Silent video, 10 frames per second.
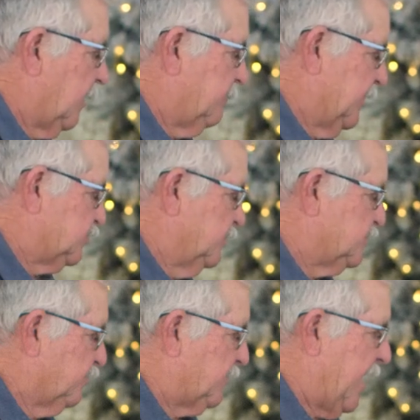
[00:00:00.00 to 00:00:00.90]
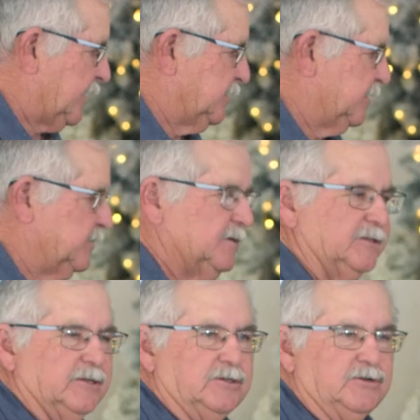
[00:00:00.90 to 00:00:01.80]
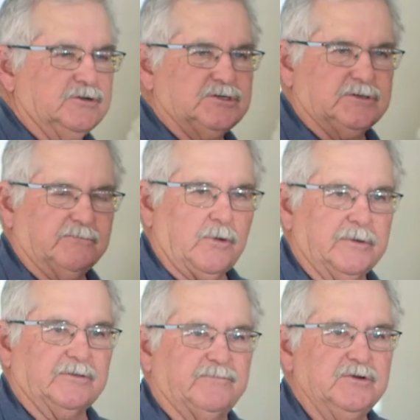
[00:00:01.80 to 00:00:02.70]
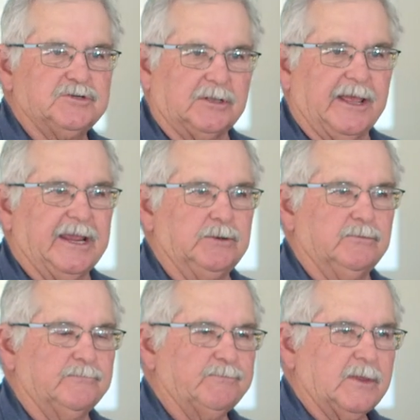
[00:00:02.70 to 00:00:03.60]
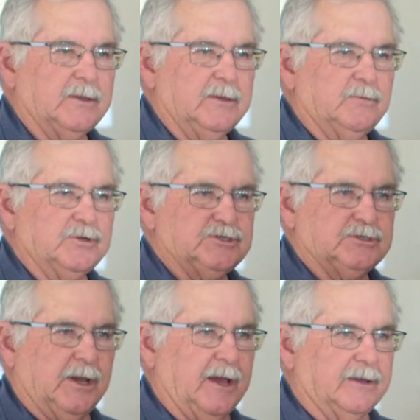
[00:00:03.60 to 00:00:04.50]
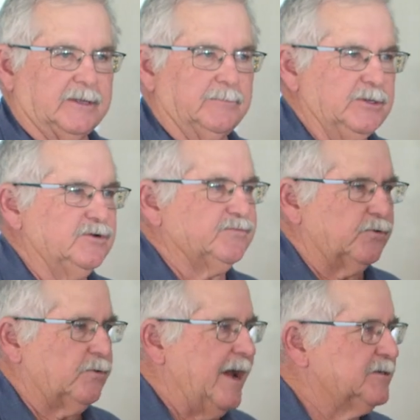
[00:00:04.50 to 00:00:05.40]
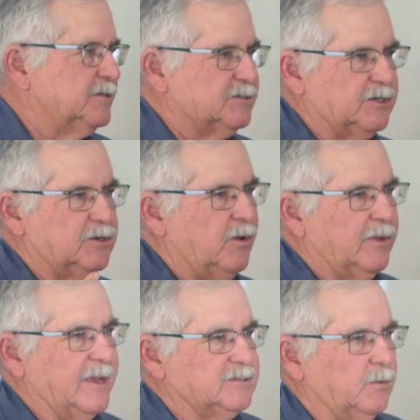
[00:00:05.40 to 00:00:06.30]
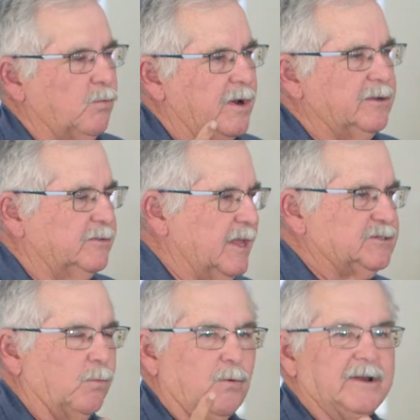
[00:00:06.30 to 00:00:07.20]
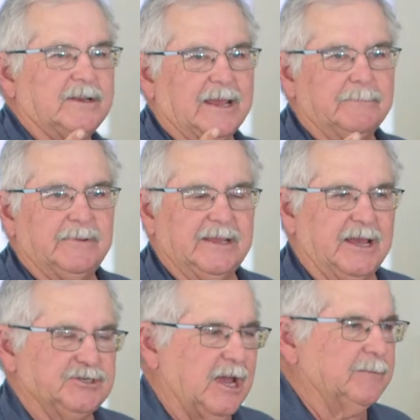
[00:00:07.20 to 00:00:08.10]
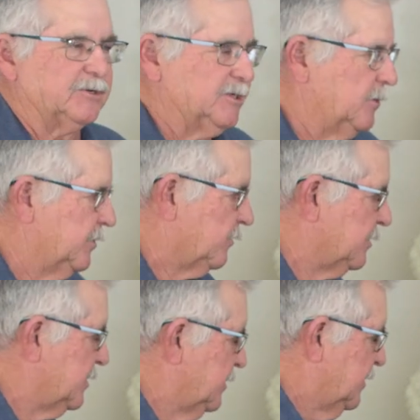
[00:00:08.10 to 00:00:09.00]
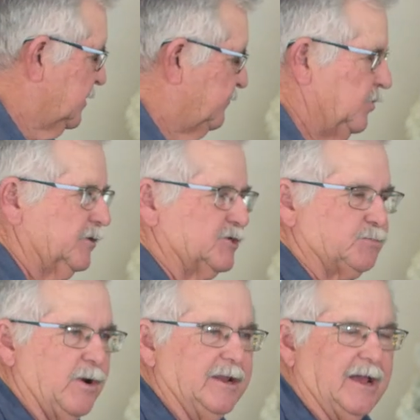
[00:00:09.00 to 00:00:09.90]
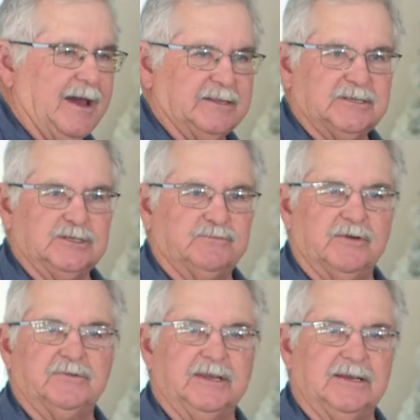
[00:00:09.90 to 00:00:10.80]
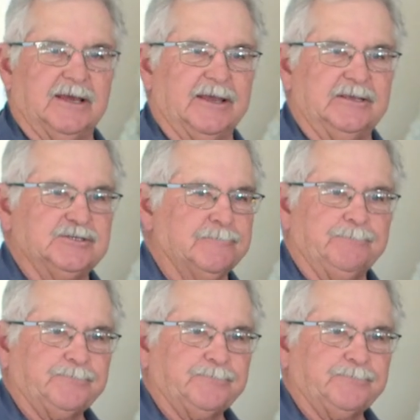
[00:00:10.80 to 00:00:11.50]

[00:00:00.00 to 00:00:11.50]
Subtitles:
mixed with surfactant, and then throw in Fusilade, which can be used for grasses. And it all has that's a 1-day PHI material. If you look at the spray guide, it says 15 days.